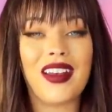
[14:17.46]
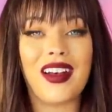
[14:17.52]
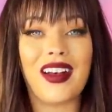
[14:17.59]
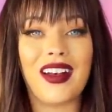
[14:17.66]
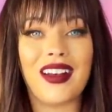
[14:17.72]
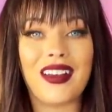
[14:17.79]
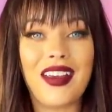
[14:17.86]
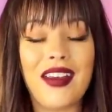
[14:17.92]

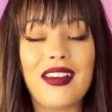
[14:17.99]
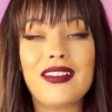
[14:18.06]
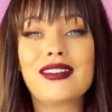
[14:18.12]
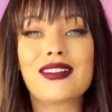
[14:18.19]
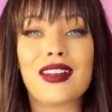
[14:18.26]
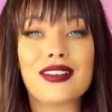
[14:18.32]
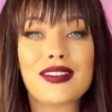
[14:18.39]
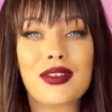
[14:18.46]
uh,
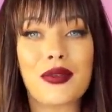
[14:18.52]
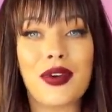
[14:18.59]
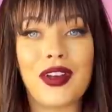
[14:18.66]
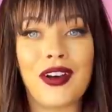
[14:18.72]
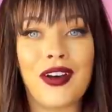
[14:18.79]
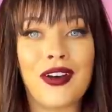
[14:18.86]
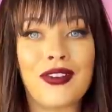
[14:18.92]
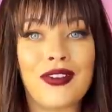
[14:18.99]
case that's
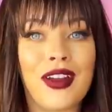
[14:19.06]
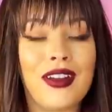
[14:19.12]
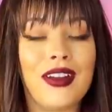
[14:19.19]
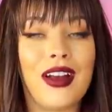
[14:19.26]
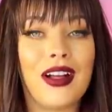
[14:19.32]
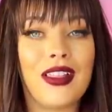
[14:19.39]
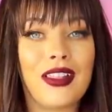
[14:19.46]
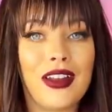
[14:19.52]
going on right
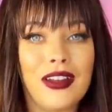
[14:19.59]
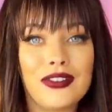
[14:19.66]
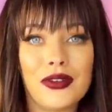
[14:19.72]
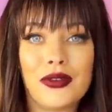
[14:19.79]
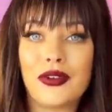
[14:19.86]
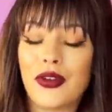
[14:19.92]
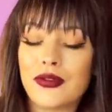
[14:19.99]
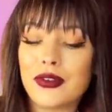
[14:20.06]
now that I
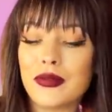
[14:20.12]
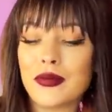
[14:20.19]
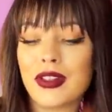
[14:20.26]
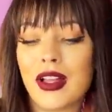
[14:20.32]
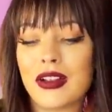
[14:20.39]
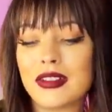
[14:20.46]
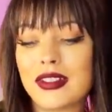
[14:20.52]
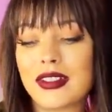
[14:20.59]
don't know if I'm
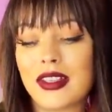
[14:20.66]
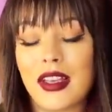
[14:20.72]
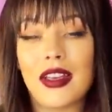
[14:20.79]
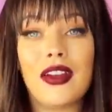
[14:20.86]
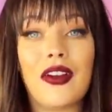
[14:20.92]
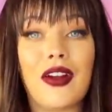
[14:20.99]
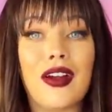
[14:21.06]
allowed to say here